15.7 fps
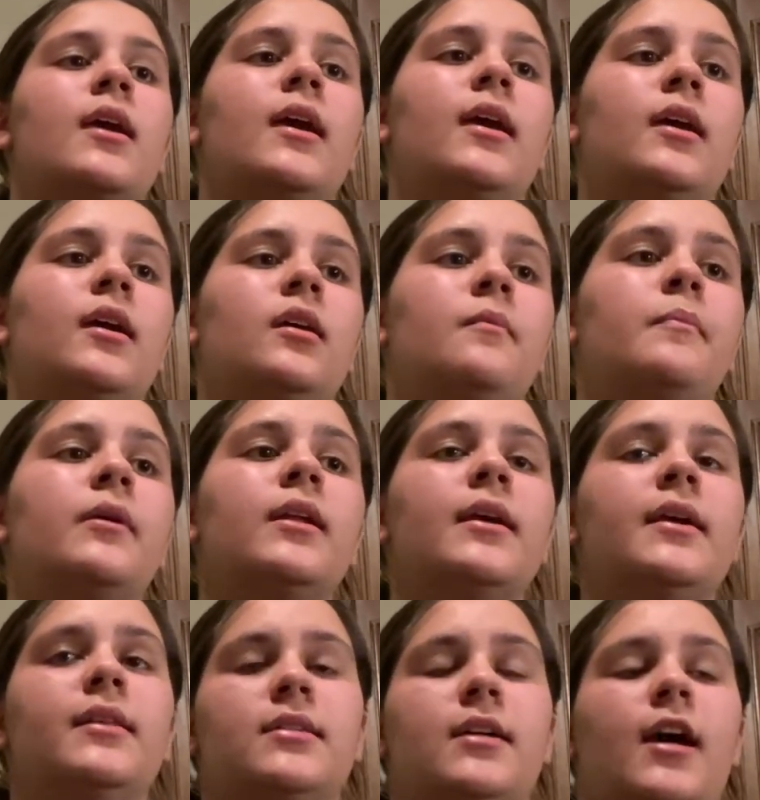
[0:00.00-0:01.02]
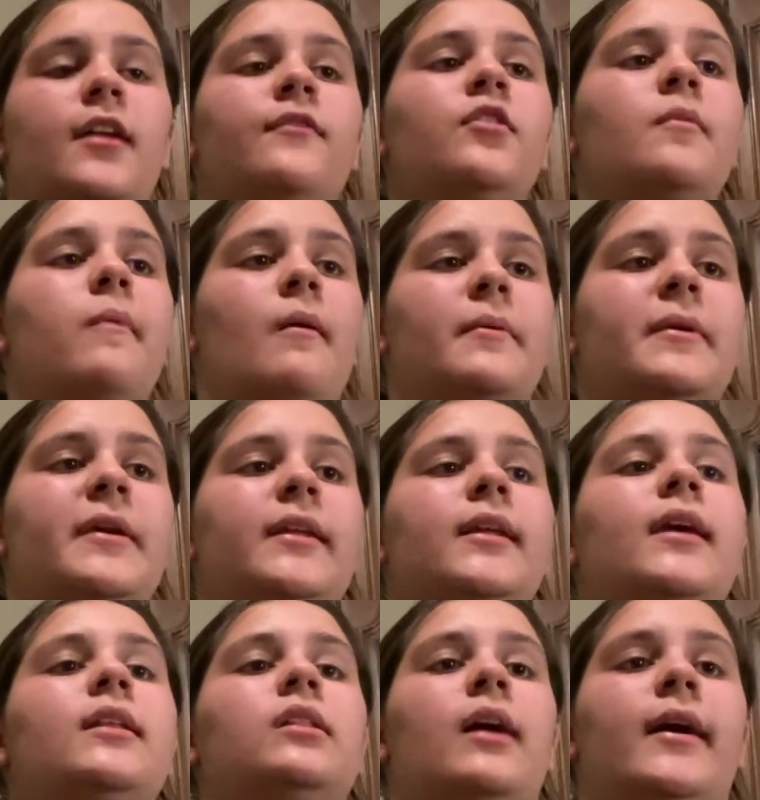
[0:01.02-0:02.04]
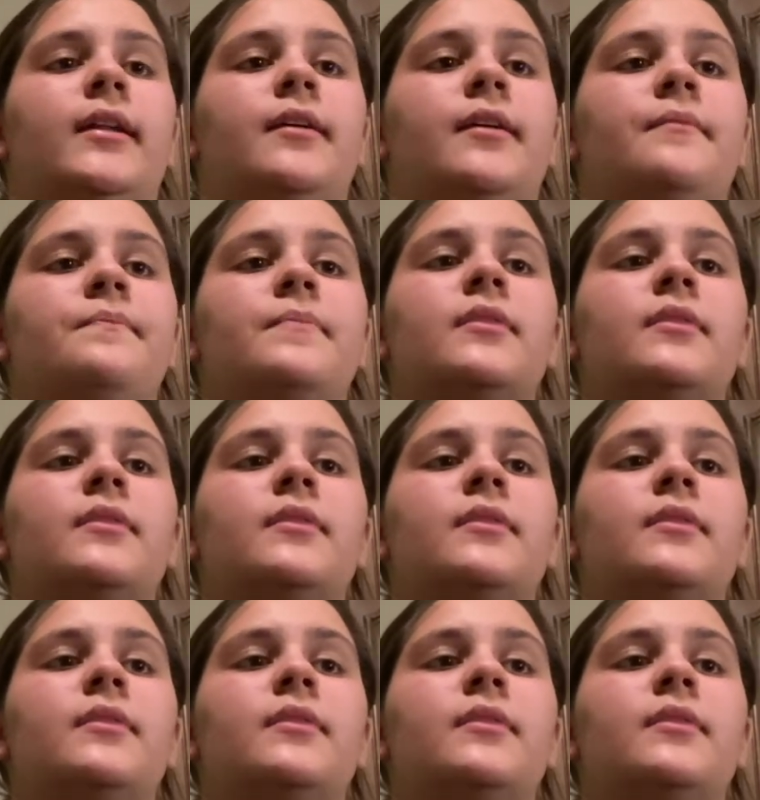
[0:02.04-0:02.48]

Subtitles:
and put it inside of your pumpkin and light it.